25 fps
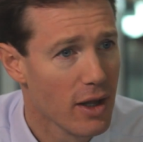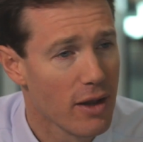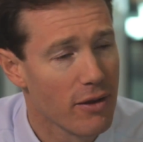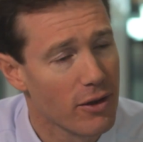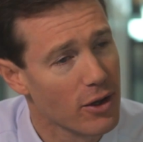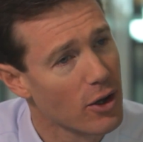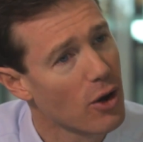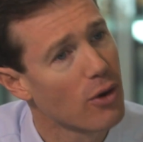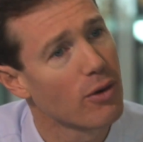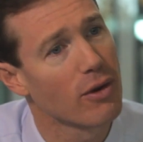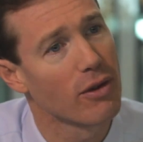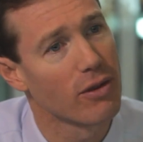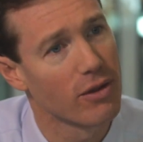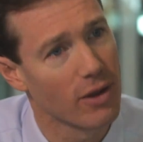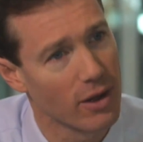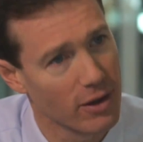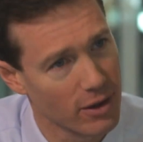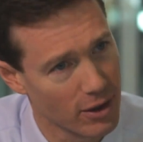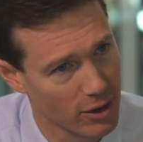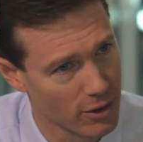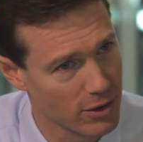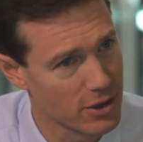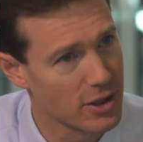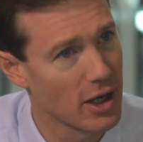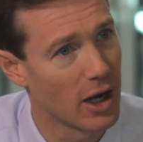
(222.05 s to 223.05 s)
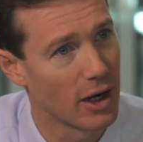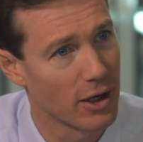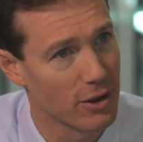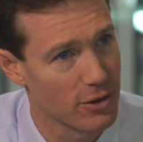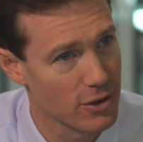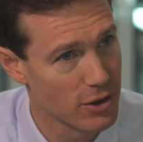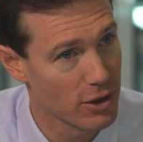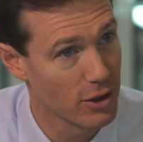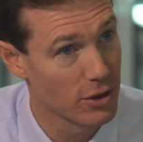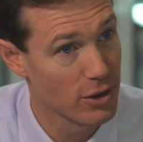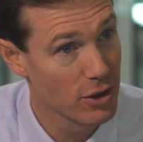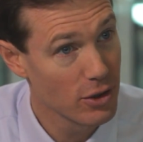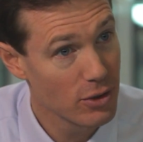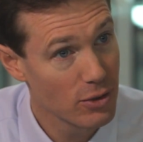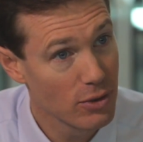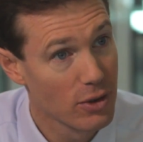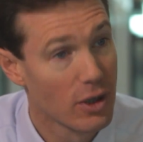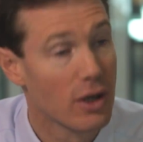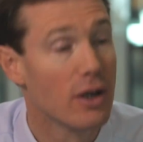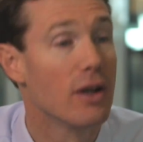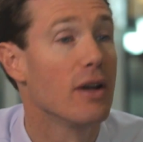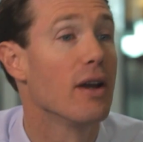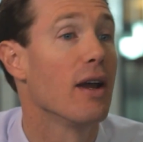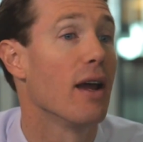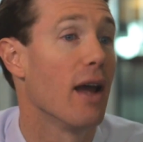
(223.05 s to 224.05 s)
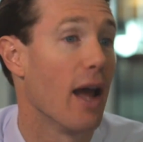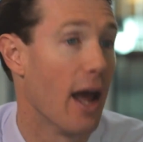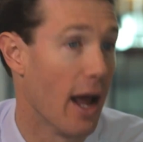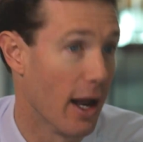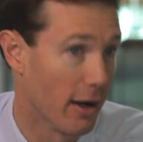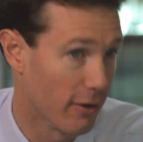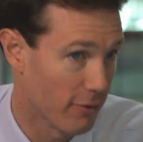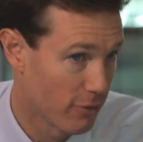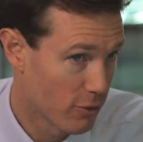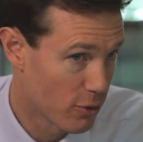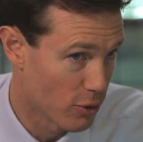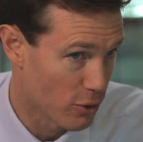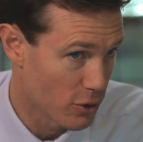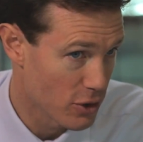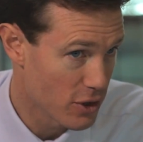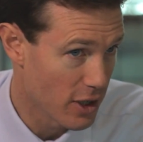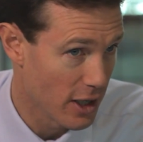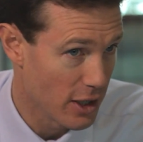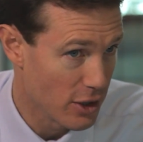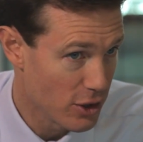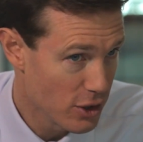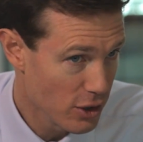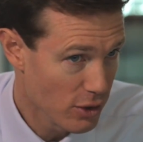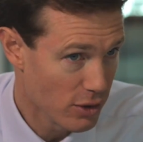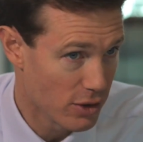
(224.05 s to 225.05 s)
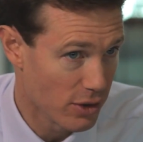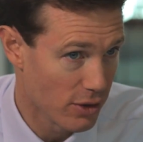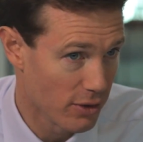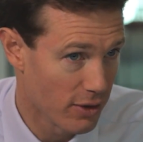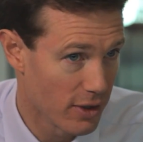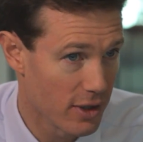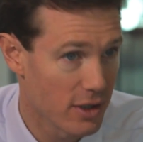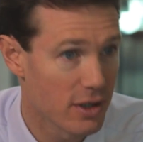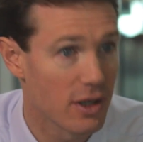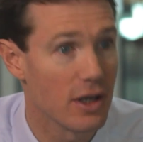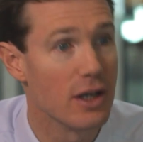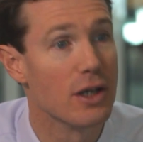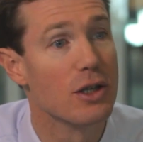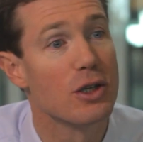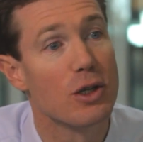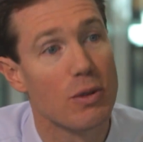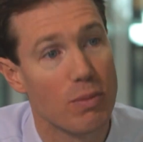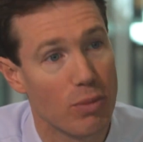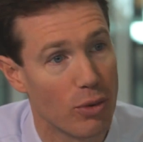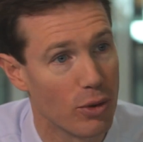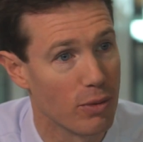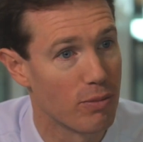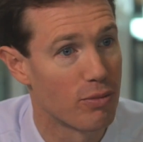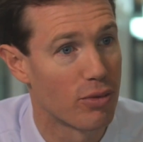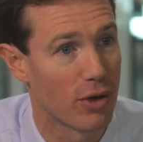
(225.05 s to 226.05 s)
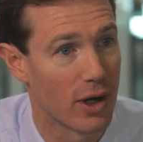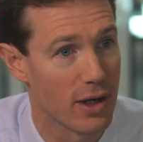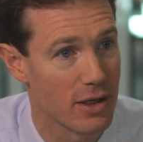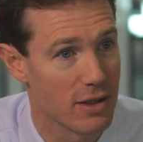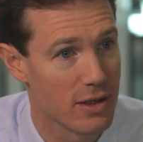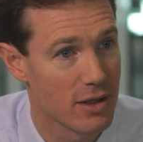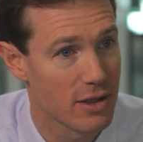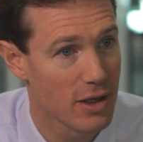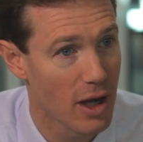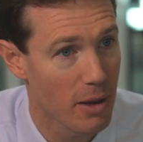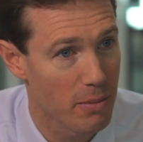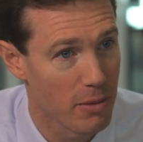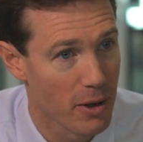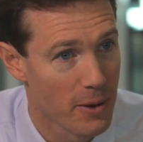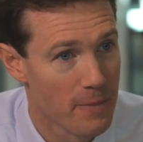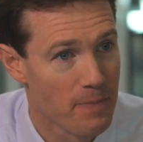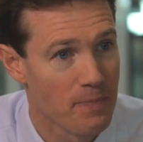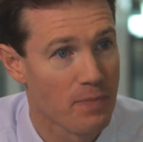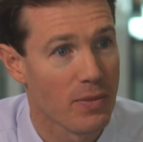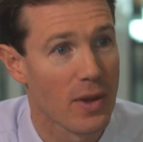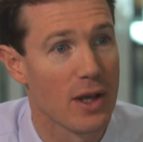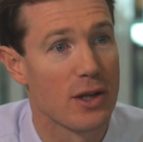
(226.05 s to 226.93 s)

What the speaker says: The only thing that hoteliers can do, and of course they do this, is to put prices up.